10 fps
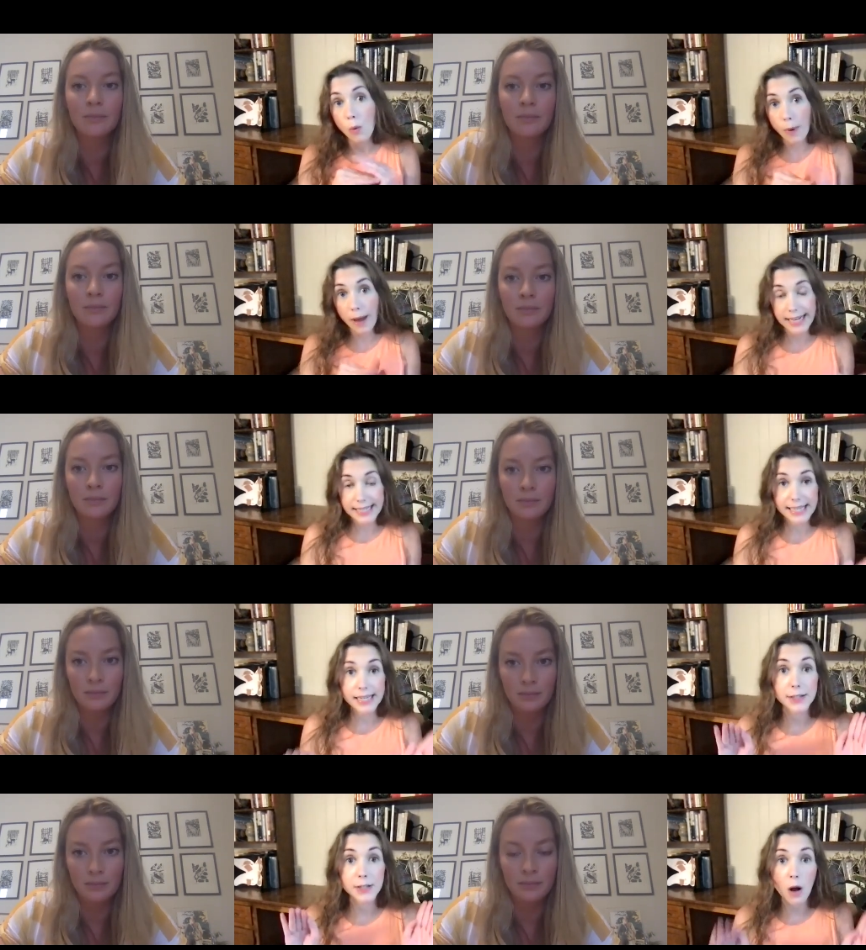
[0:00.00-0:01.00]
Speaker 1: weight.
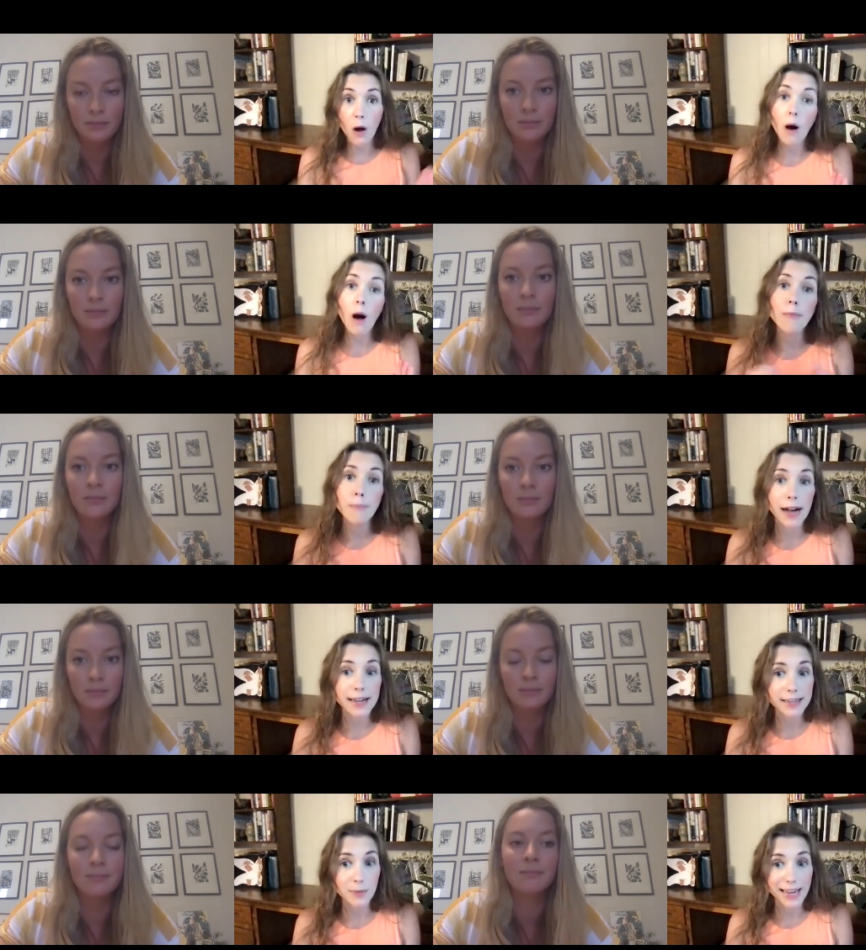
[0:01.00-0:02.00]
It is all
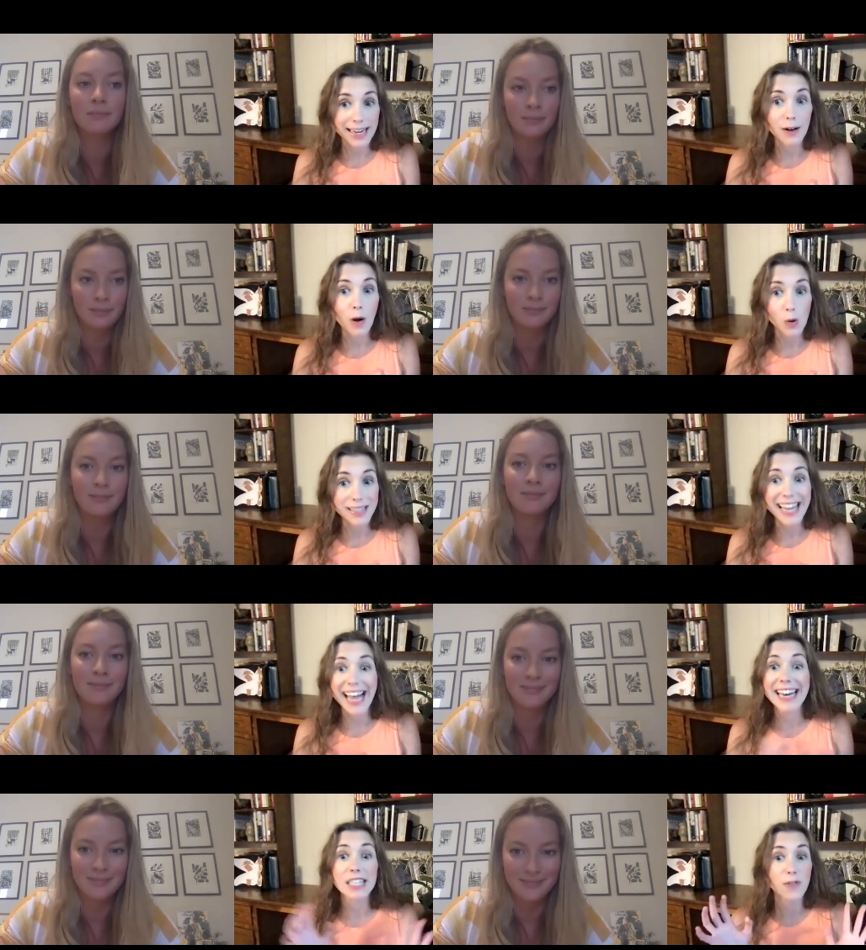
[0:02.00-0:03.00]
body weight only,
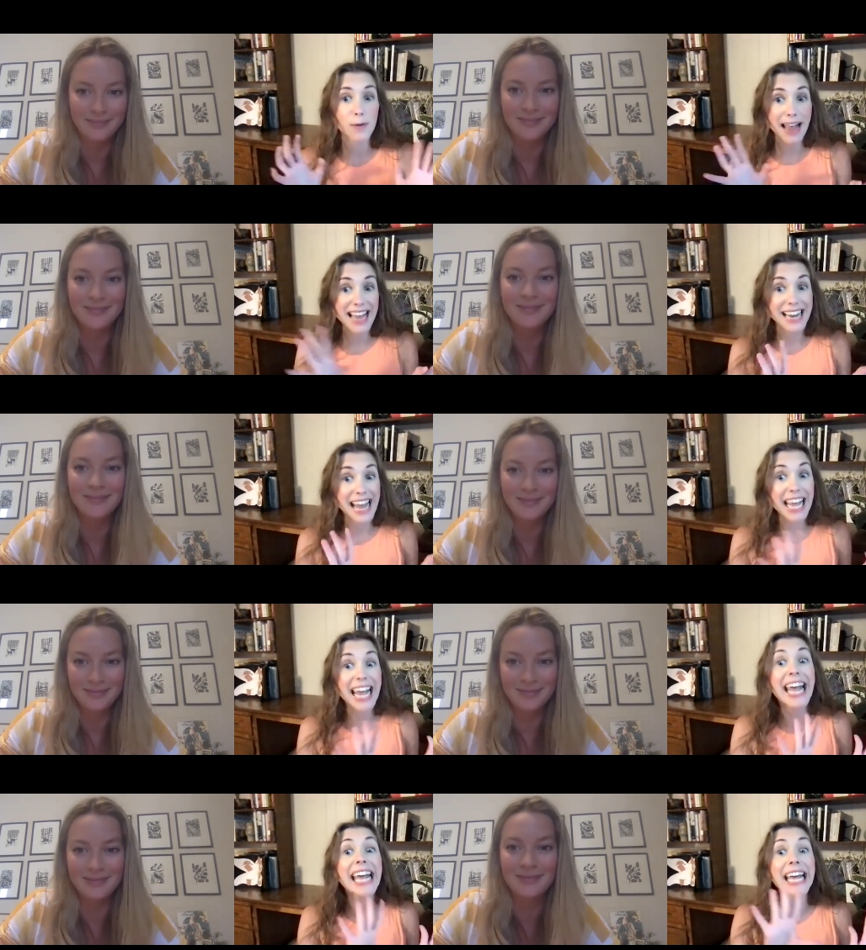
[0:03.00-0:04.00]
and it's for men
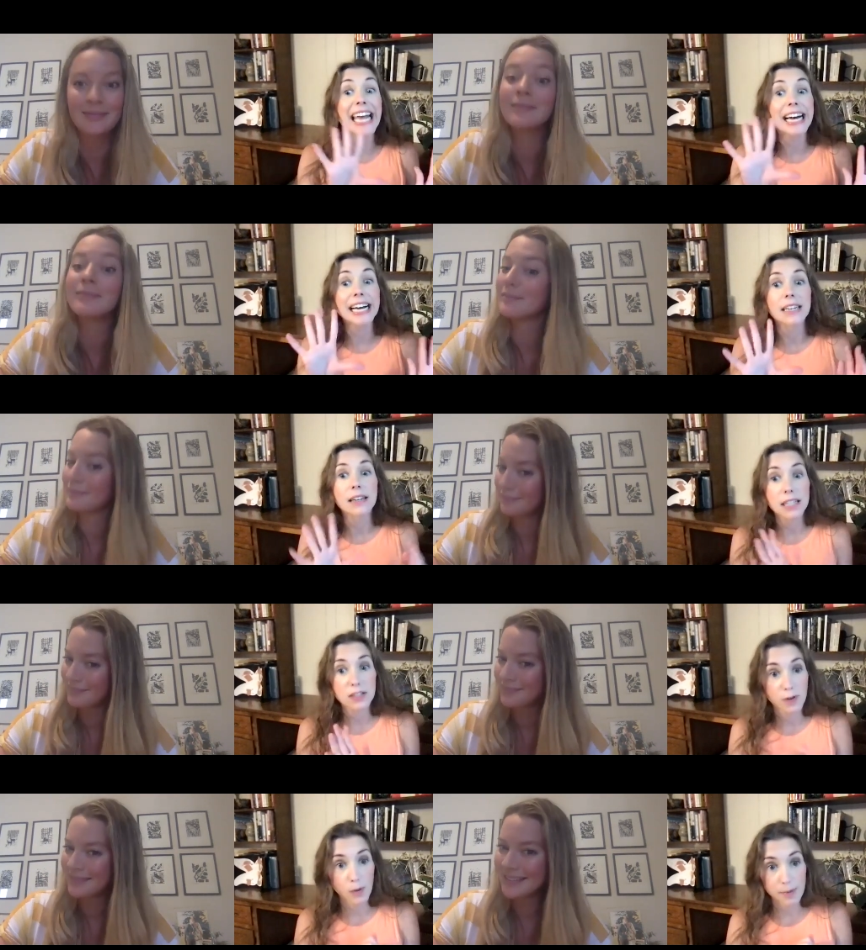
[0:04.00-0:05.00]
and
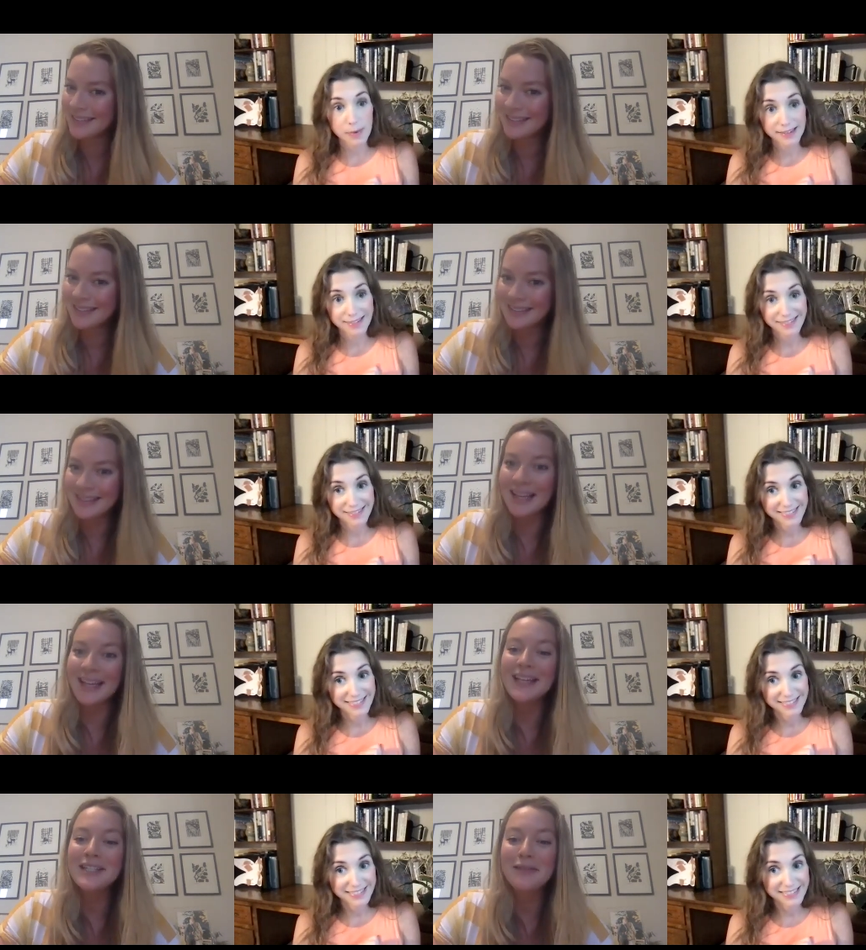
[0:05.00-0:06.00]
it's for women.
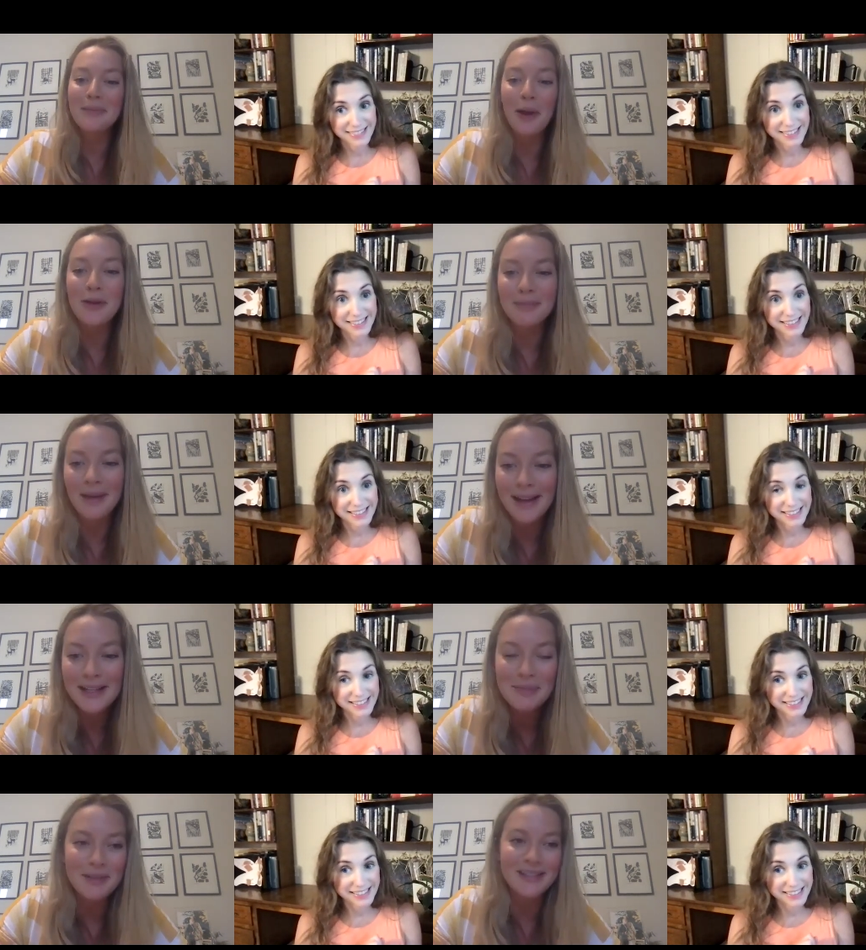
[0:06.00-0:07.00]
Speaker 2: It is for both. My
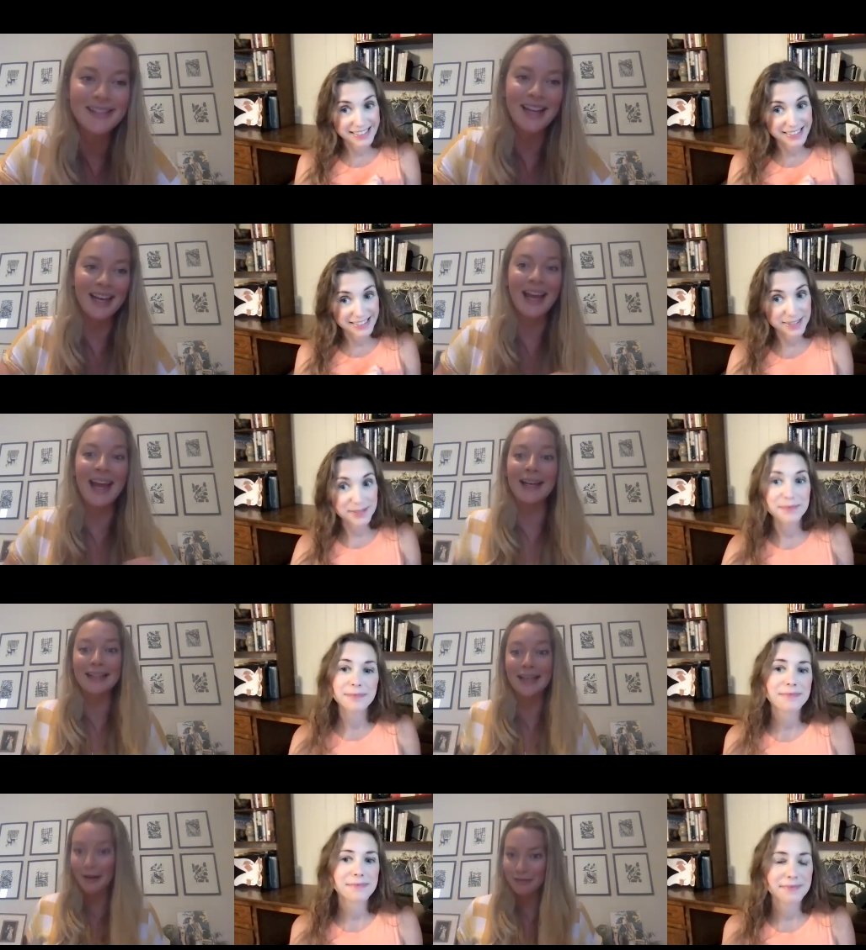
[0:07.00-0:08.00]
husband's done it
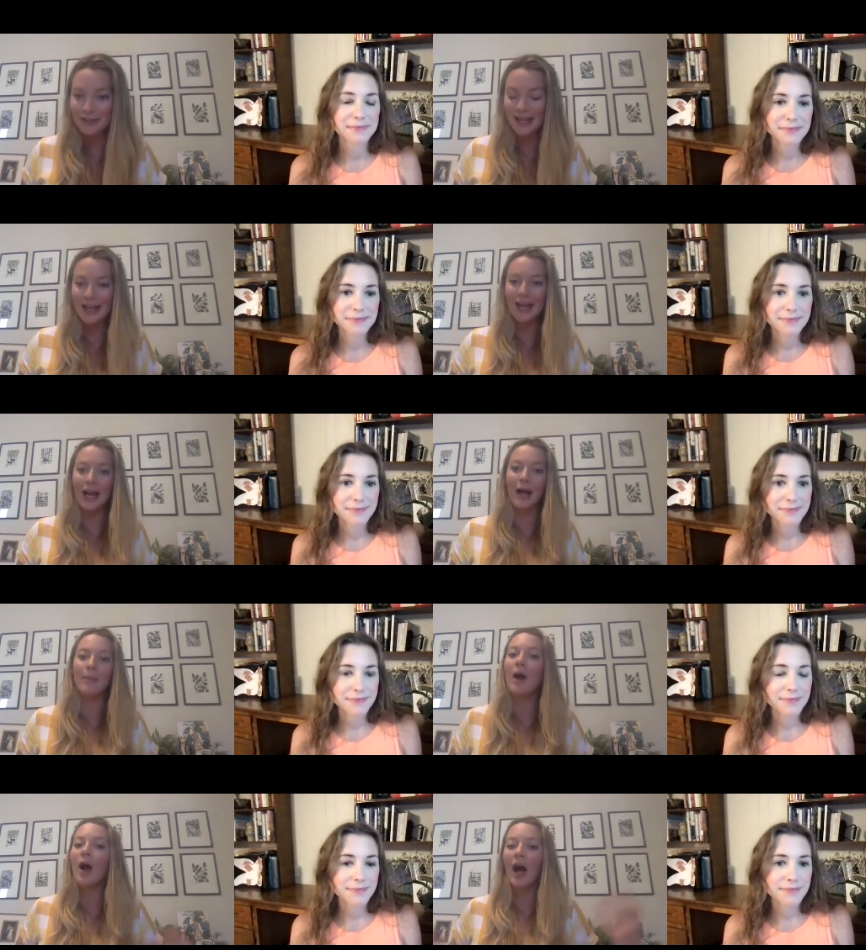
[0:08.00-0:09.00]
and loved it.
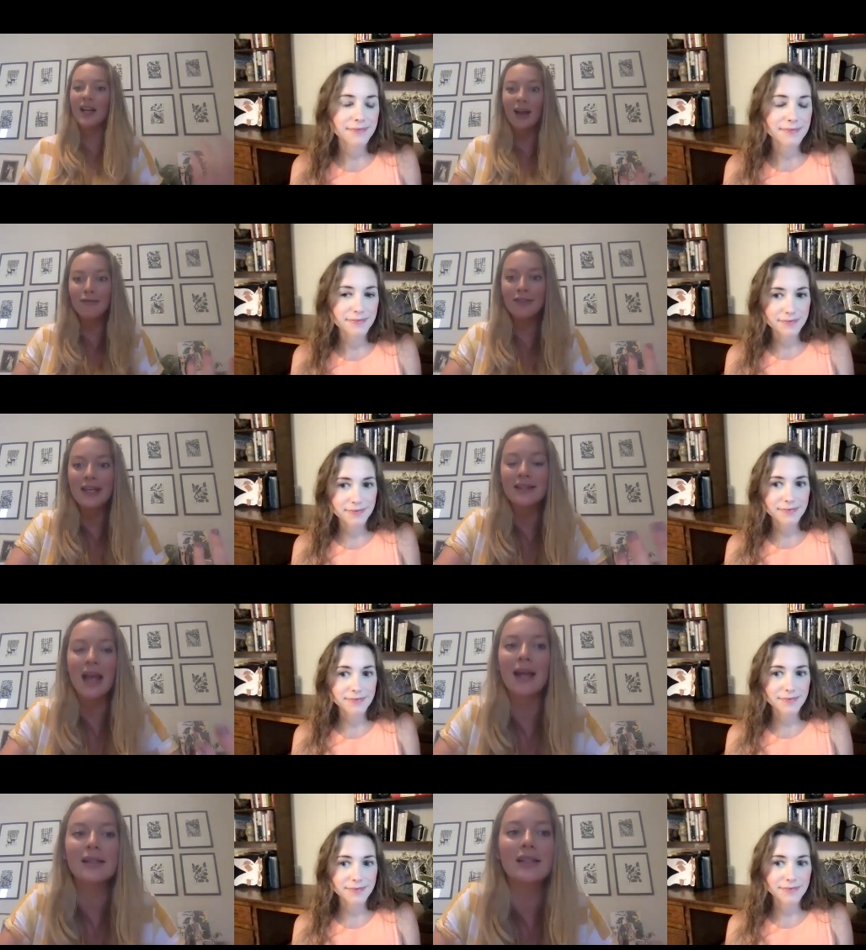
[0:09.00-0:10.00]
Um, I love these
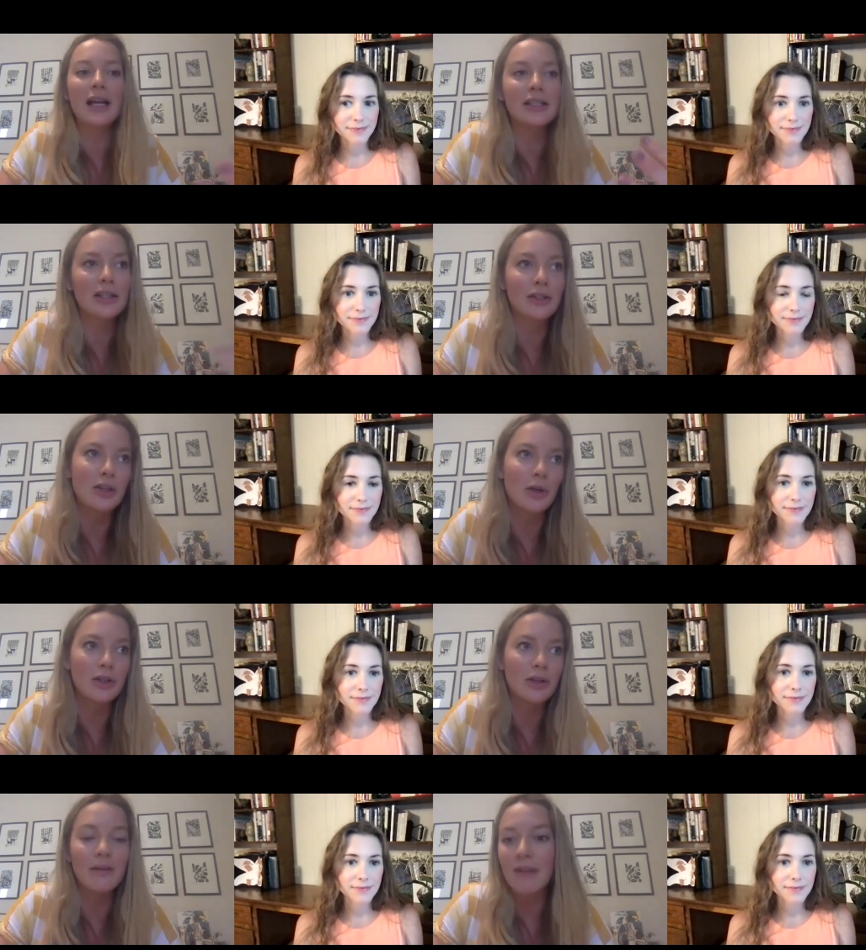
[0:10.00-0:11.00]
exercises because you can
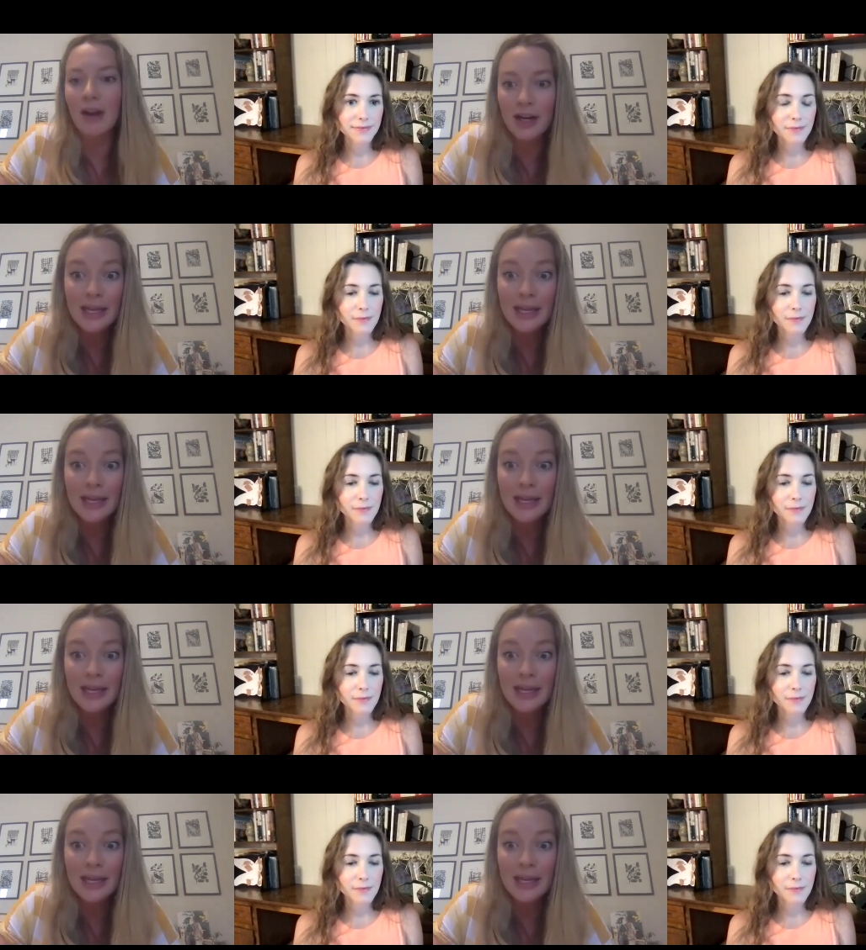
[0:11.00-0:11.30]
do them very